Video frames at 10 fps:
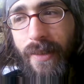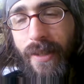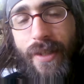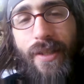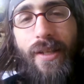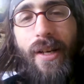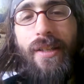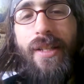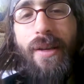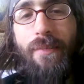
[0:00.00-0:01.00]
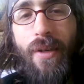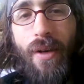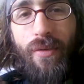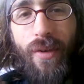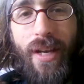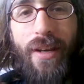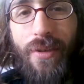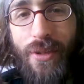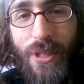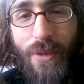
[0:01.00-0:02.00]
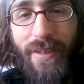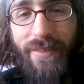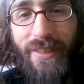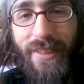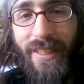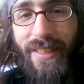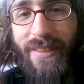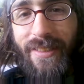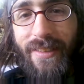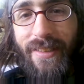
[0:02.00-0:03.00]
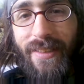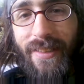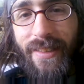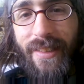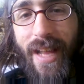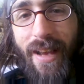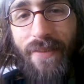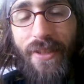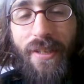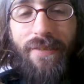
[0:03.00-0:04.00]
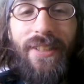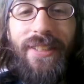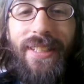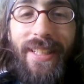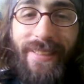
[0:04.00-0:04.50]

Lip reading: This is Duct Tape Goat Radio Show every day. And have yourself a good